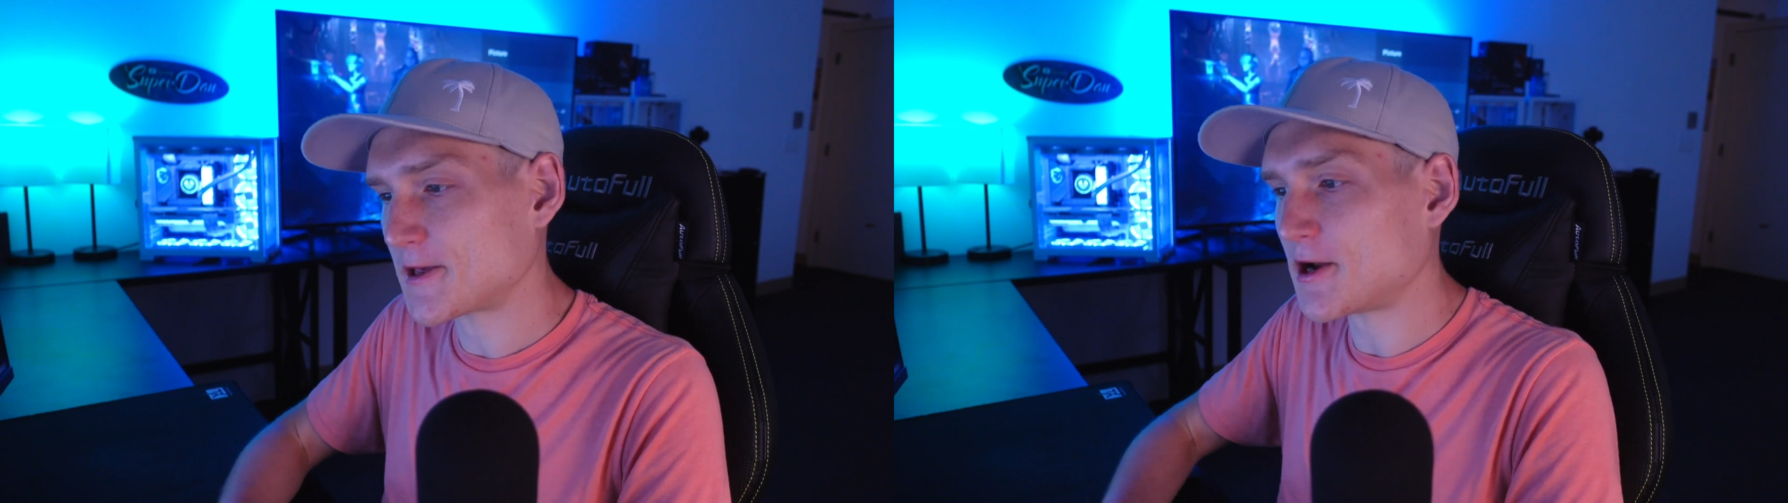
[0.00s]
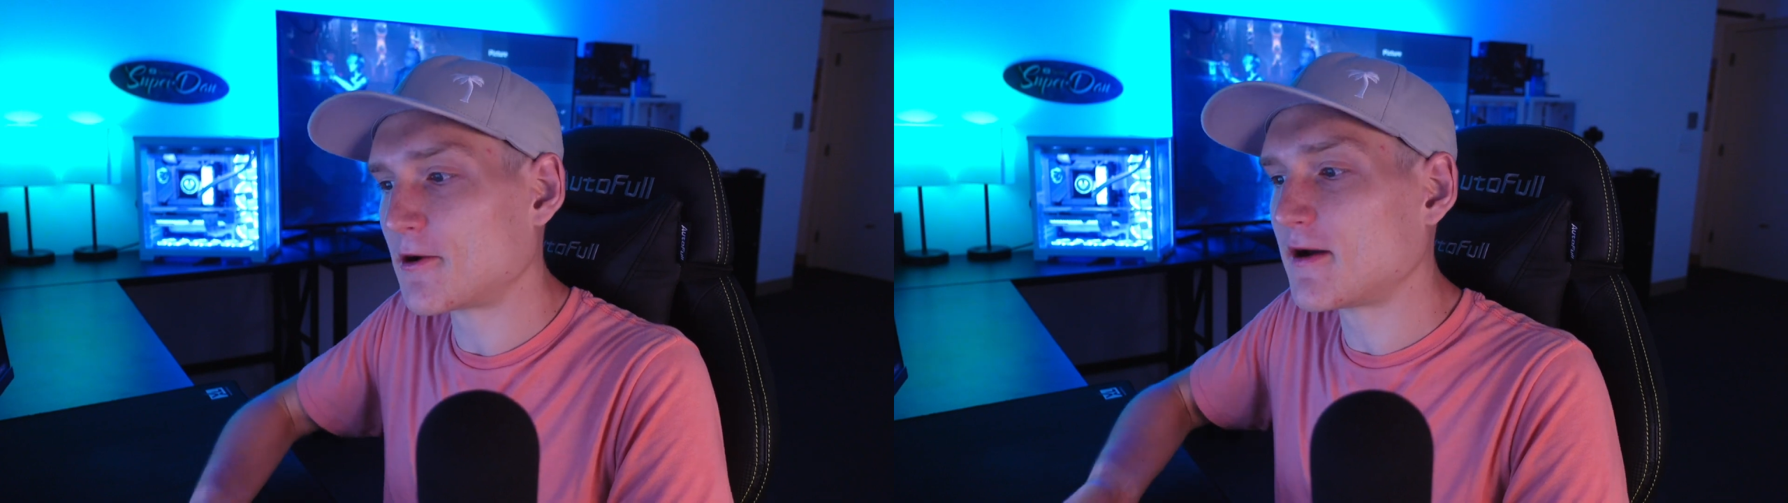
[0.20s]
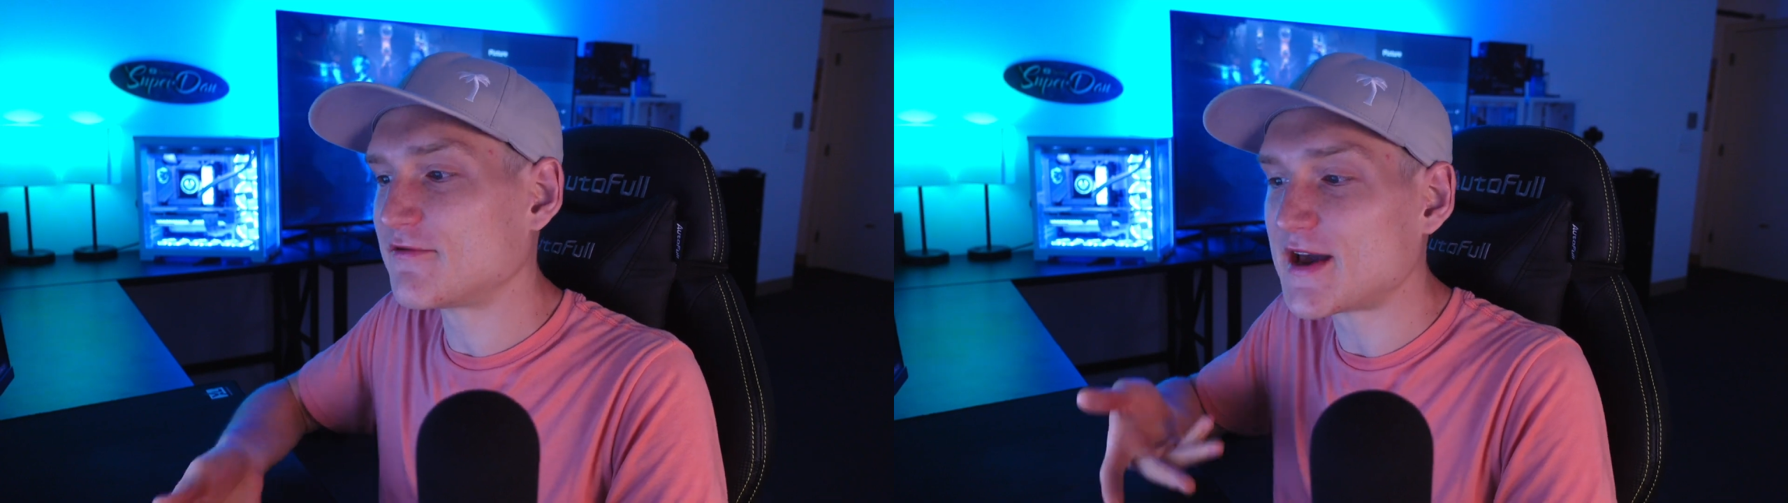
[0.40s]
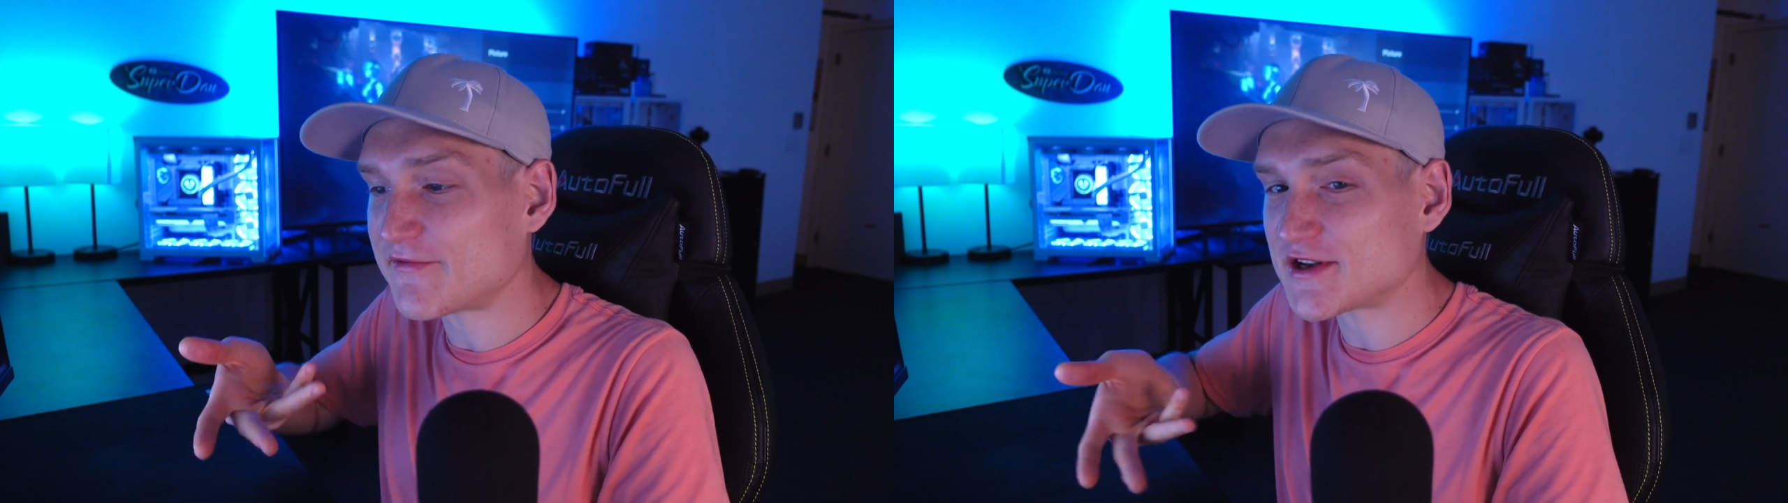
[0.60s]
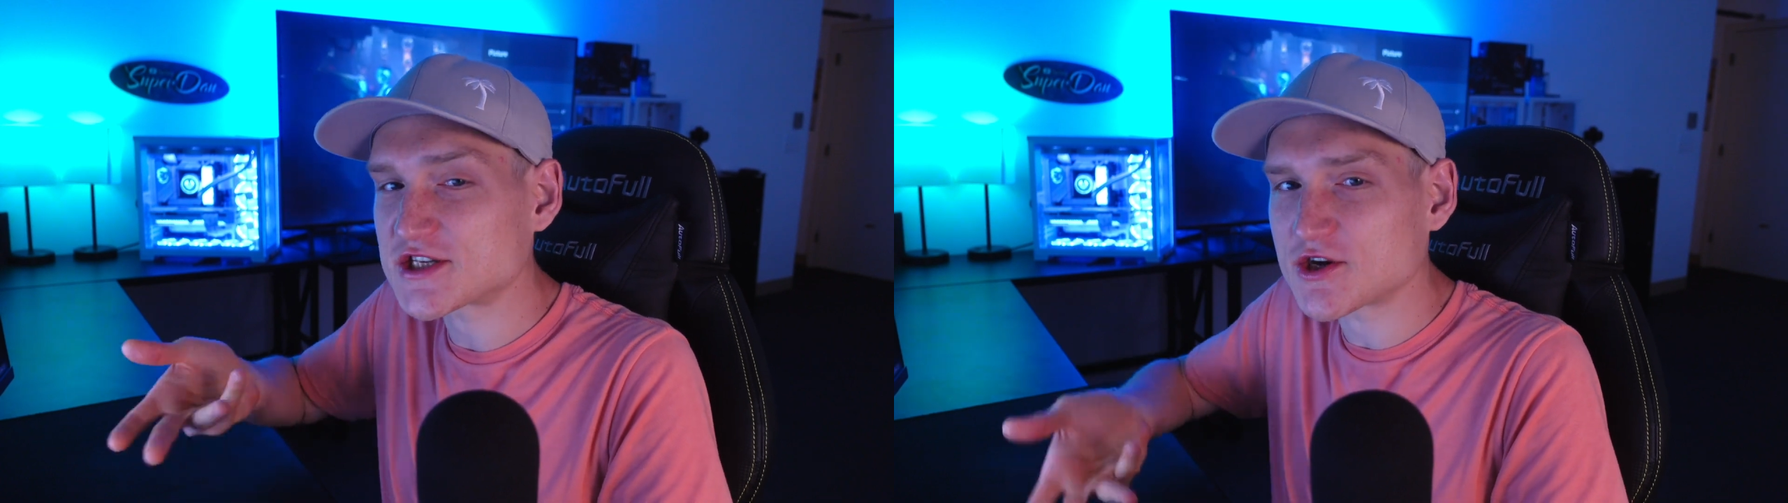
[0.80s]
You know, if
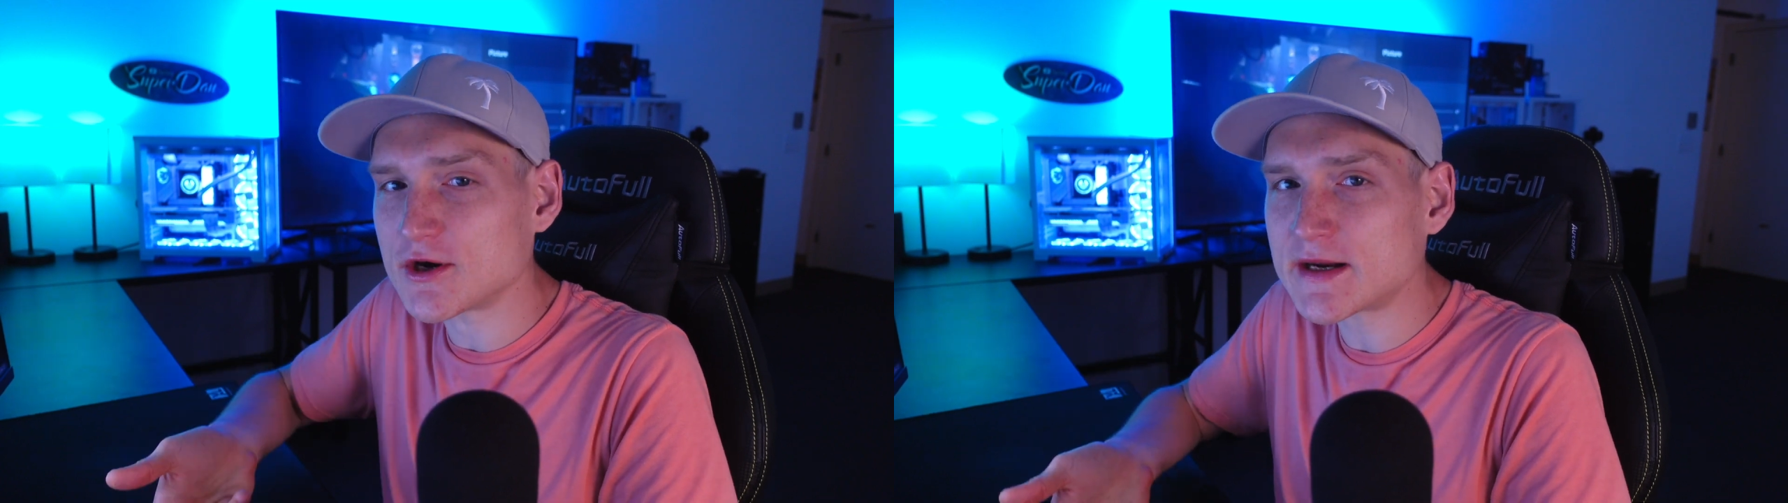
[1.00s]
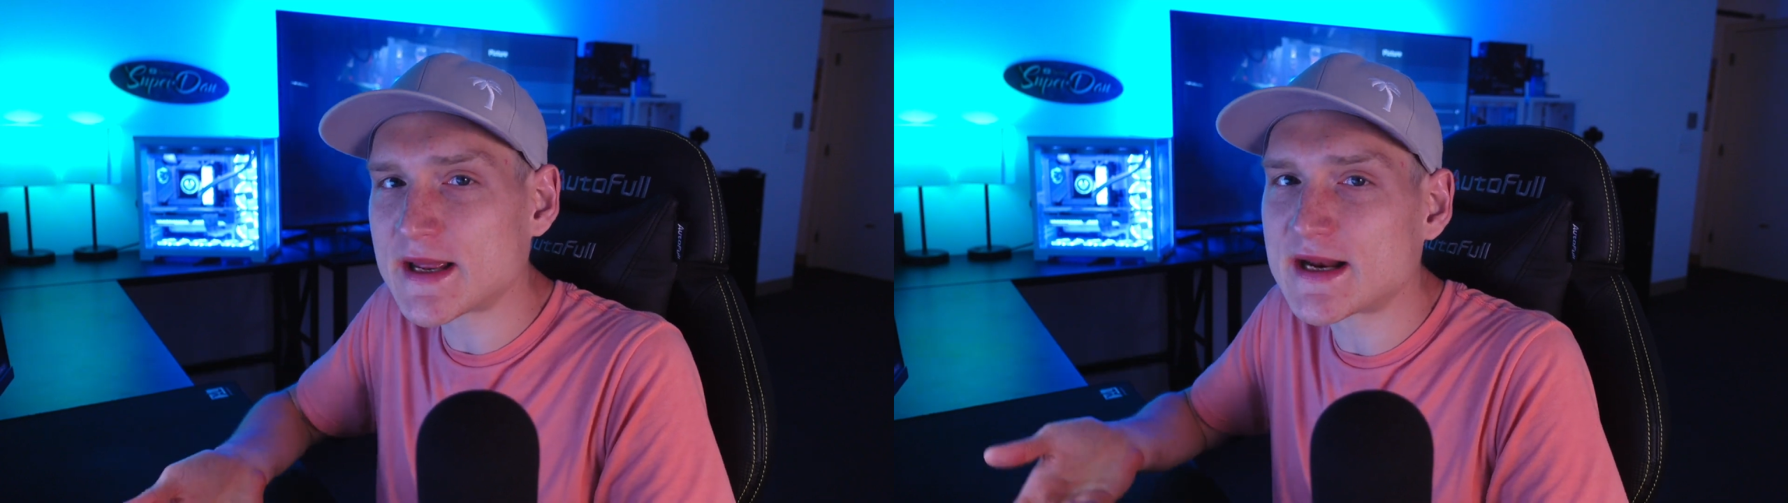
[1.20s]
it's good